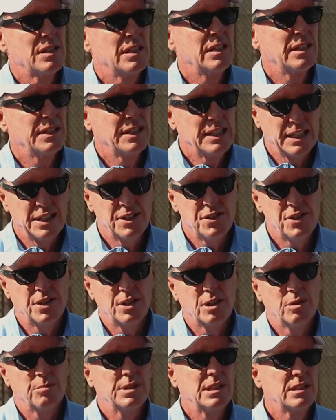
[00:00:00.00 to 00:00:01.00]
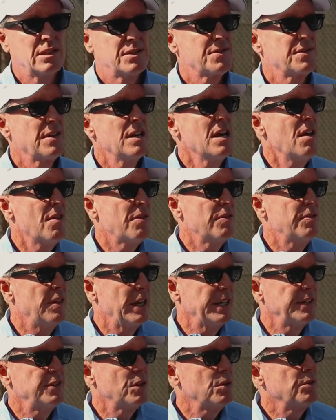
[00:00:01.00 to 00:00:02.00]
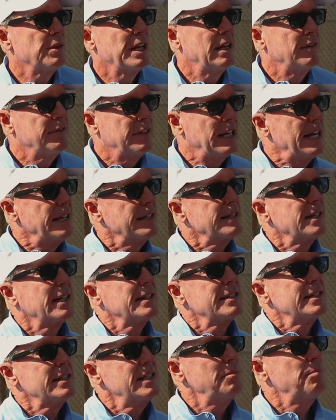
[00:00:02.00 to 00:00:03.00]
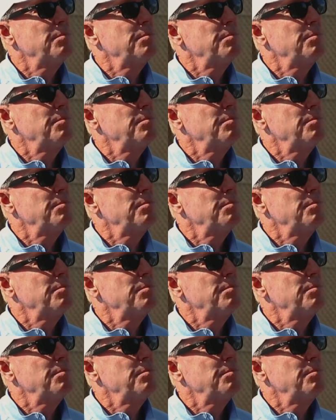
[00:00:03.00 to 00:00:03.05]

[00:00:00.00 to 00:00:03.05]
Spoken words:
in a day chair because they don't have an anti-tip